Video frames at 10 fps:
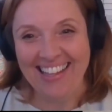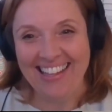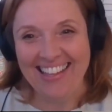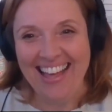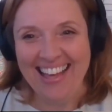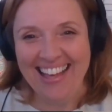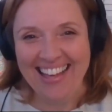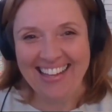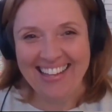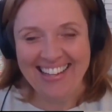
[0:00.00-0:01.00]

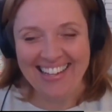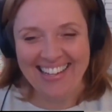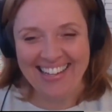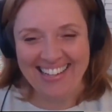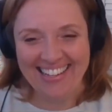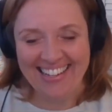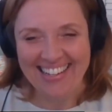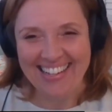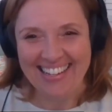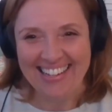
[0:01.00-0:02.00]

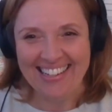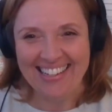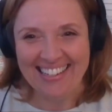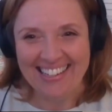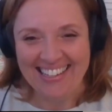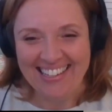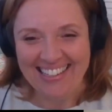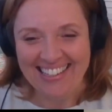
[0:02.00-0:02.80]
The person shown says nothing.